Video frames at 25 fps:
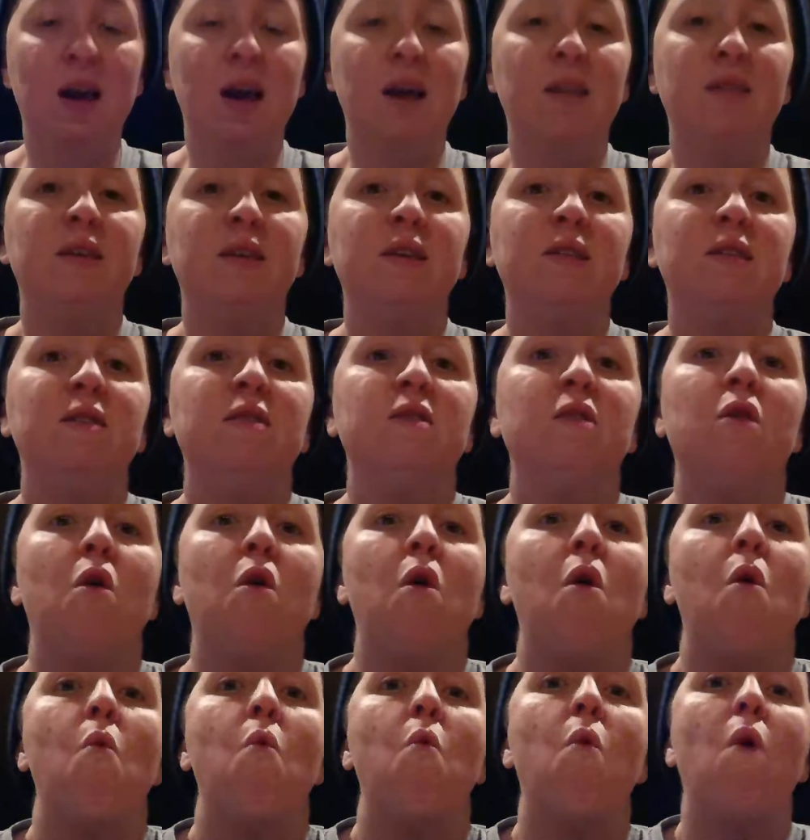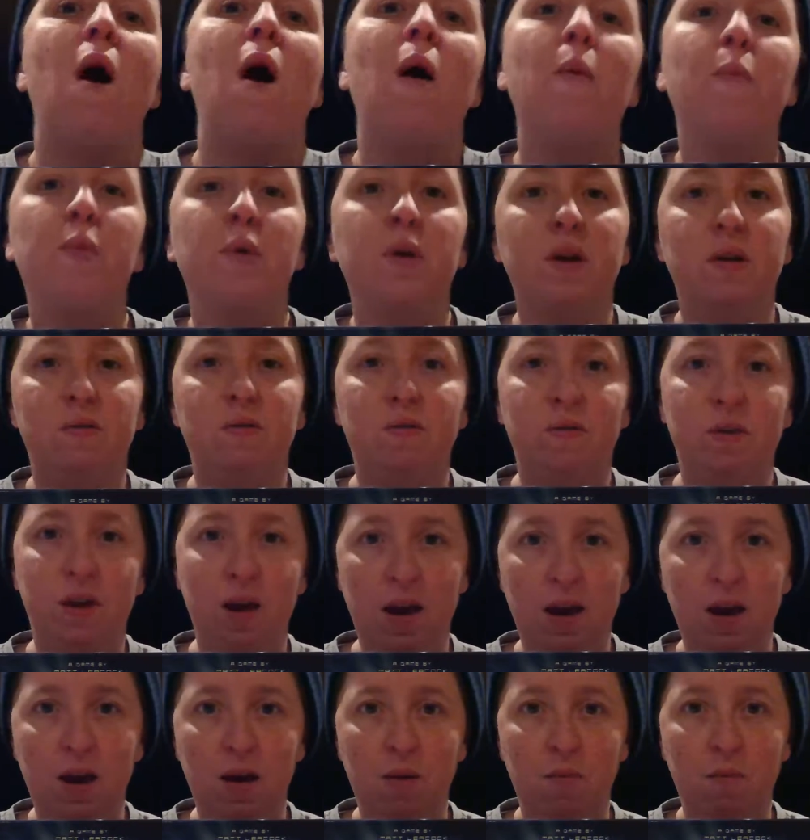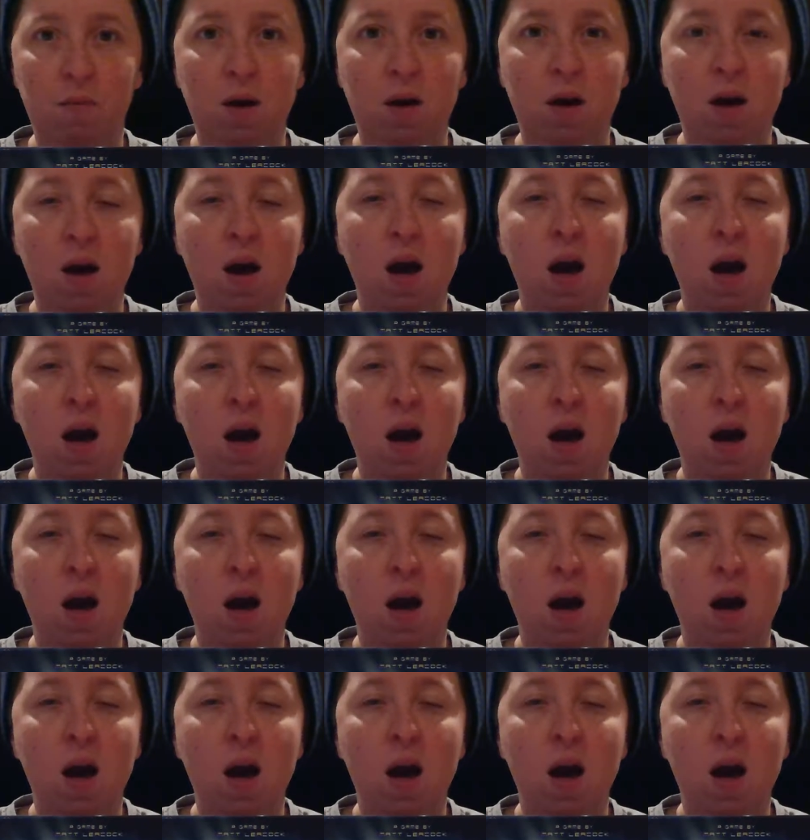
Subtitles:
And this is a cooperative game.